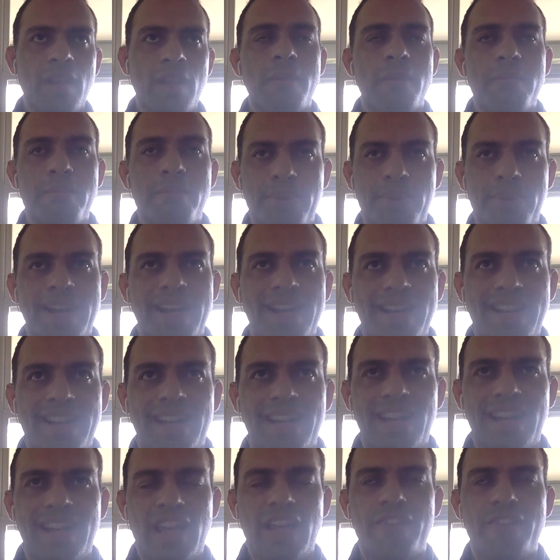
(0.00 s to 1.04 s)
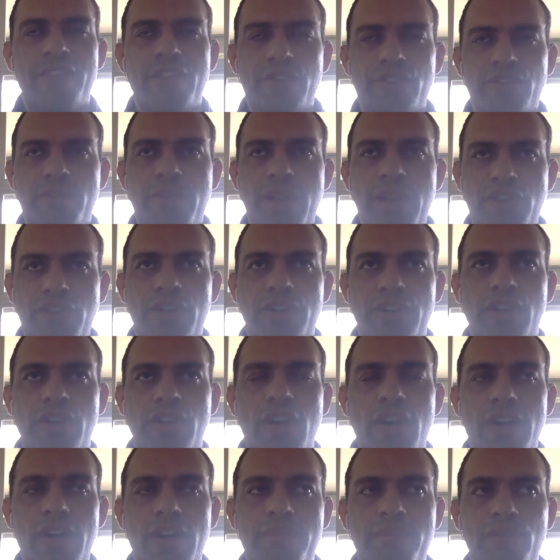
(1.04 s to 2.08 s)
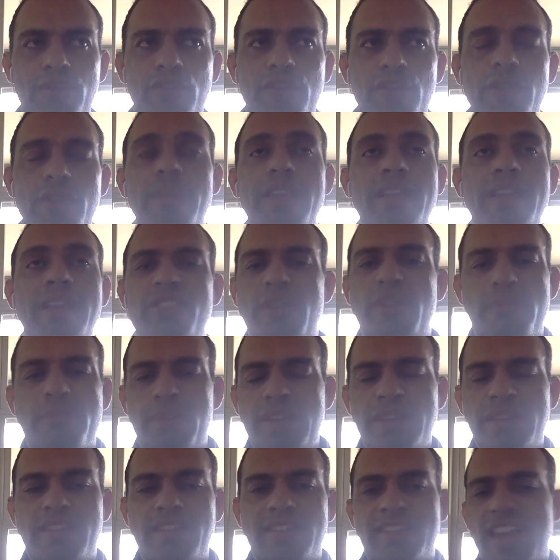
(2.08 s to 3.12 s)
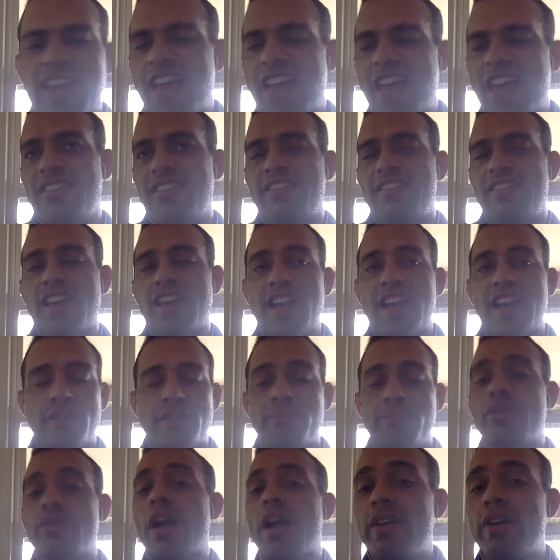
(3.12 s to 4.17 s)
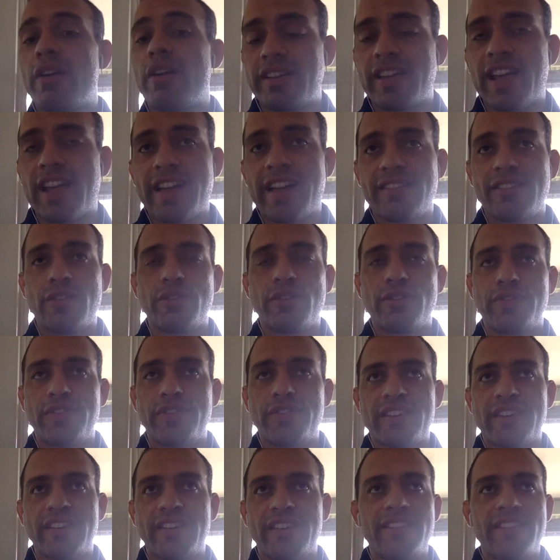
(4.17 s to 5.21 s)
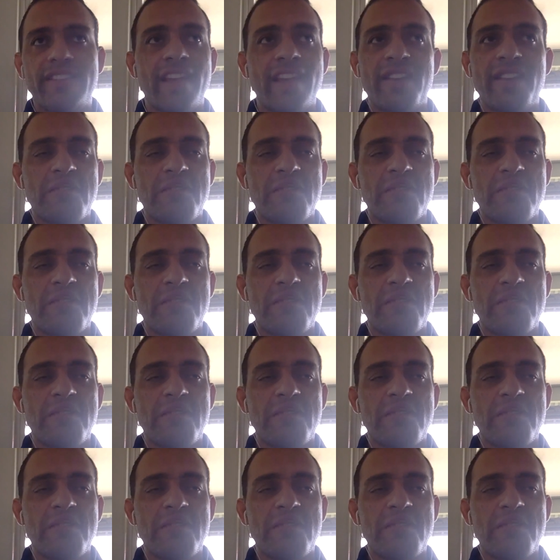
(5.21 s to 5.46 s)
But if those metrics aren't improving because the business hasn't decided to prioritize those fixes,